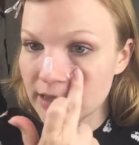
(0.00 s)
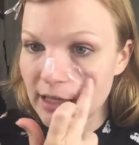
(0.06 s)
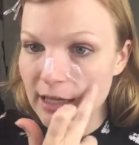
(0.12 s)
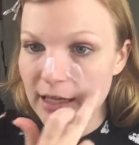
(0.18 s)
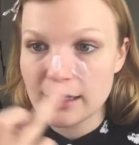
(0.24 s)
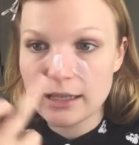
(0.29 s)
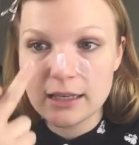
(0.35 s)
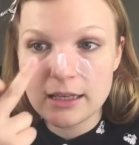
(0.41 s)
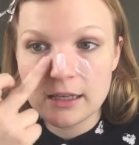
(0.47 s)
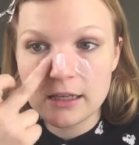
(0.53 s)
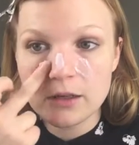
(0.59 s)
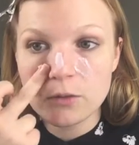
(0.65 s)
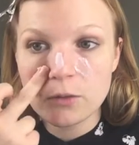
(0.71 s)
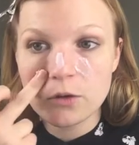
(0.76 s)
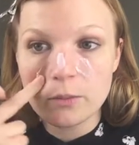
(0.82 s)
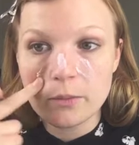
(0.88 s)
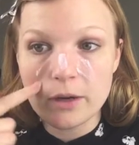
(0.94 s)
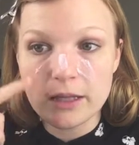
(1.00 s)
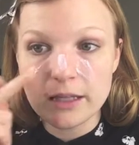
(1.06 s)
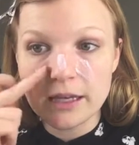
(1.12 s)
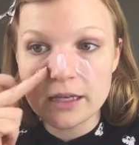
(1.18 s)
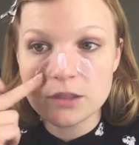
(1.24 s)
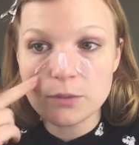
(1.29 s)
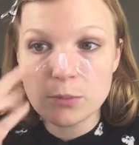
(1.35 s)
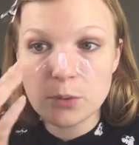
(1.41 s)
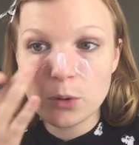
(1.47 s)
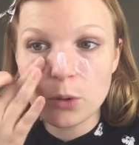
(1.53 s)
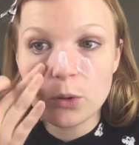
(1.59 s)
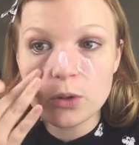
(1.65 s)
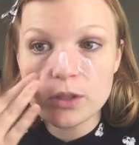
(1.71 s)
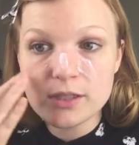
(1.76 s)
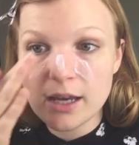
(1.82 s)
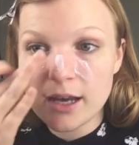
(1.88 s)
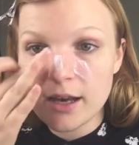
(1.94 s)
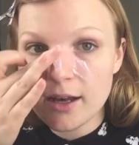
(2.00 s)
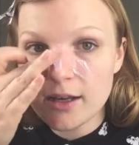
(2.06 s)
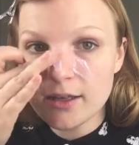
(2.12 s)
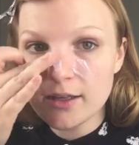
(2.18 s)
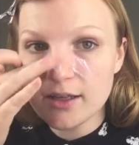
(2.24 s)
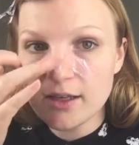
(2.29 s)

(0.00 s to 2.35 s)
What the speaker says: that here where all my large pores are.